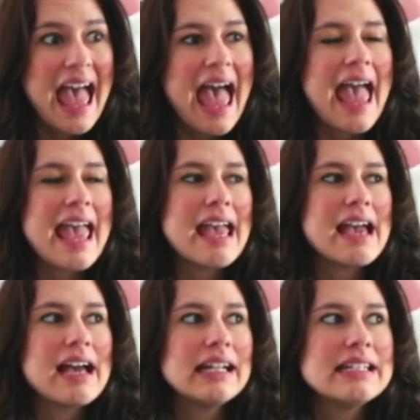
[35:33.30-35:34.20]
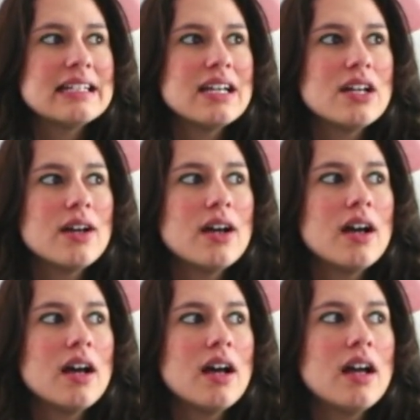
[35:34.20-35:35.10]
and
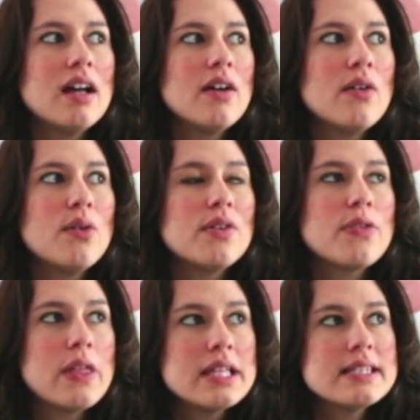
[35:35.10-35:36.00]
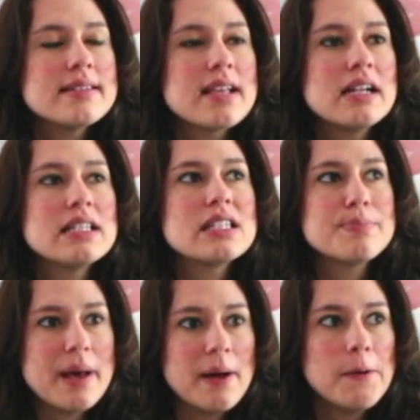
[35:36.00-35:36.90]
thinks he's got a
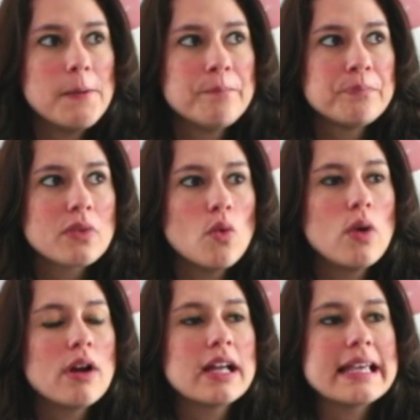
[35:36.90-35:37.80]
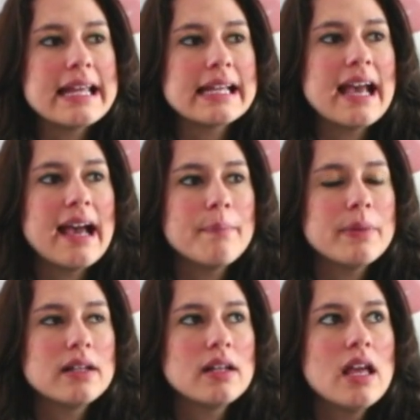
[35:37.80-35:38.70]
spell where it can't
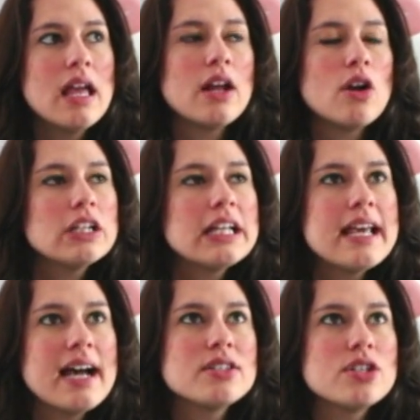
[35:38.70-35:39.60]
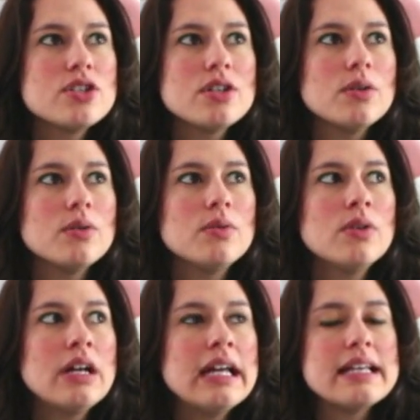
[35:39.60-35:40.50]
happen. And all he has to do
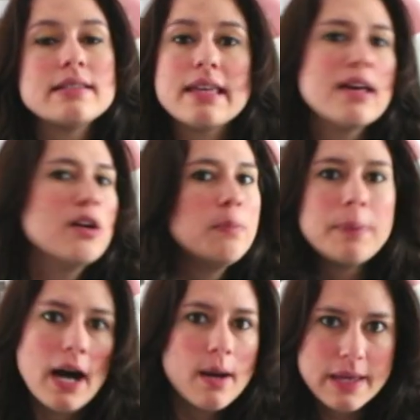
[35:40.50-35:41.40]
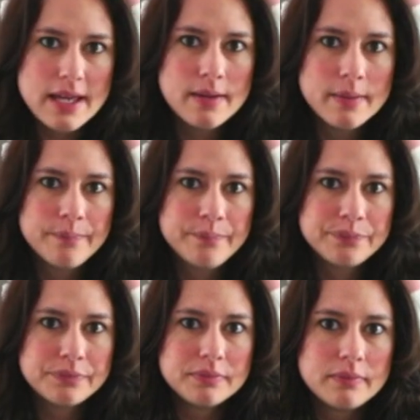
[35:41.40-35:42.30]
is kill Bobby.
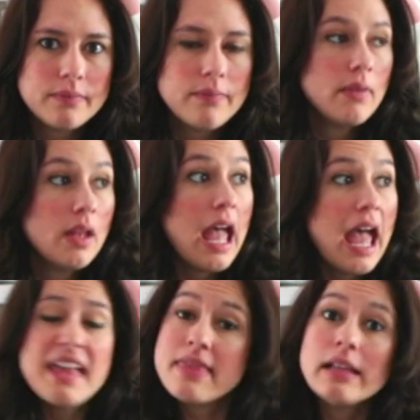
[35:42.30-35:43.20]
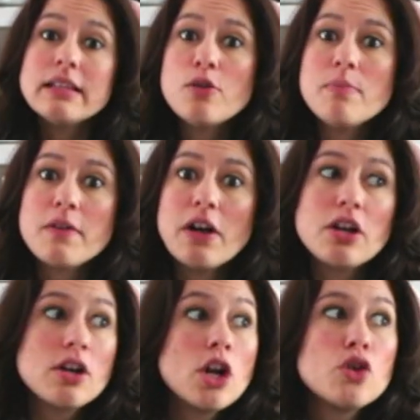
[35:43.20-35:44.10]
And that little mother
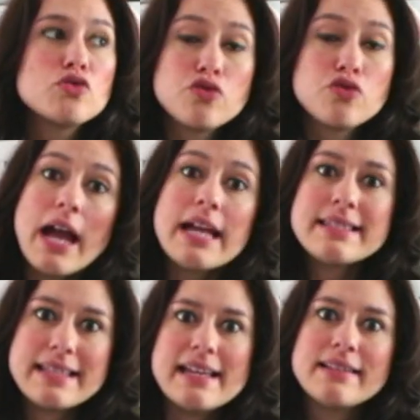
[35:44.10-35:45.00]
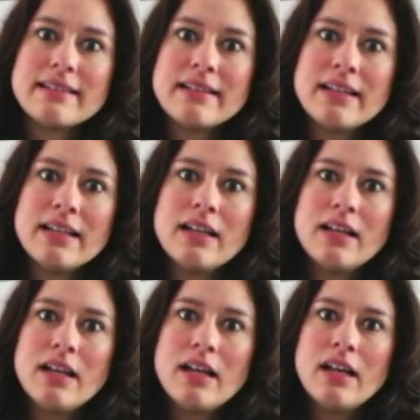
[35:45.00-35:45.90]
tries it.
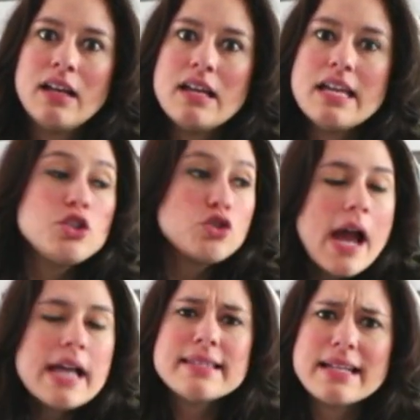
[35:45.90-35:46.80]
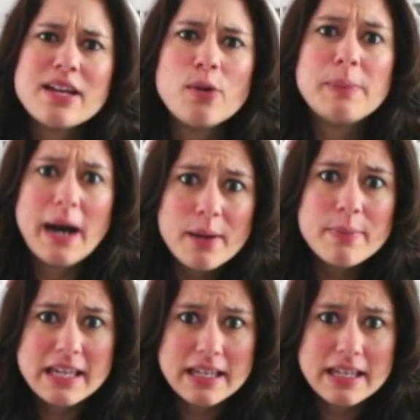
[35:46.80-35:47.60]
He tries to kill Bobby.